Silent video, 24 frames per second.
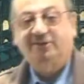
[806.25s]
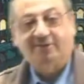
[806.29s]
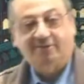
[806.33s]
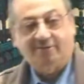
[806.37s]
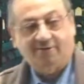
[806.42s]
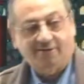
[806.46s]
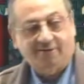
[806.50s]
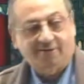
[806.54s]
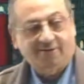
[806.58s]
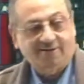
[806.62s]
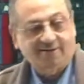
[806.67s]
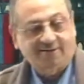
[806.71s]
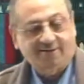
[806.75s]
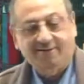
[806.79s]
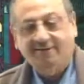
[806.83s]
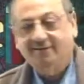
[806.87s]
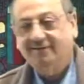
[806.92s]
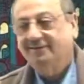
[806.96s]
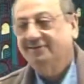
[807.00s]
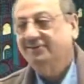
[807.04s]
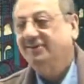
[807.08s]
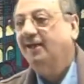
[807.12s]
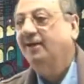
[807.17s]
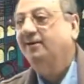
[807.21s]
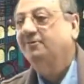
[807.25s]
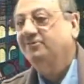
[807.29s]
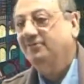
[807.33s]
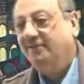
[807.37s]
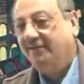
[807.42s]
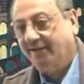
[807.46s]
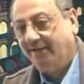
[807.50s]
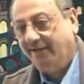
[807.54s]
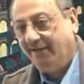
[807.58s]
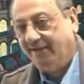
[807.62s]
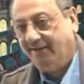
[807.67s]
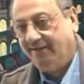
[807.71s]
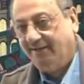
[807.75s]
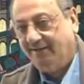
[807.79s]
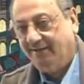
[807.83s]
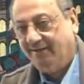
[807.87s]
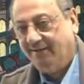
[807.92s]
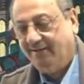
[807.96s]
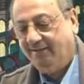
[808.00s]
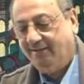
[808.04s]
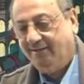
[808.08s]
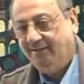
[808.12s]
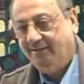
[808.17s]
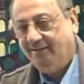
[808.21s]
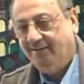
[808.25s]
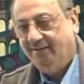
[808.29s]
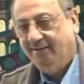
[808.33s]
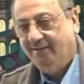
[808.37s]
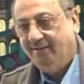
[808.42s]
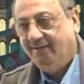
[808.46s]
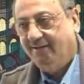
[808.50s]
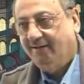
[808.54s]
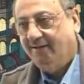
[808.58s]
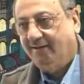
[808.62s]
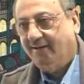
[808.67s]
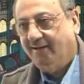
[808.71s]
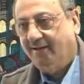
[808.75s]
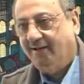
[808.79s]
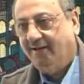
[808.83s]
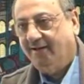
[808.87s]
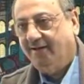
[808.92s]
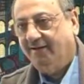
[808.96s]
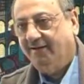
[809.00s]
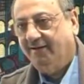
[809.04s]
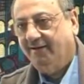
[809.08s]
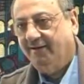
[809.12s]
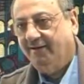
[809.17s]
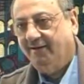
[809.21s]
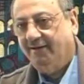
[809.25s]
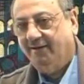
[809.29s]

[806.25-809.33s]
ourselves again. And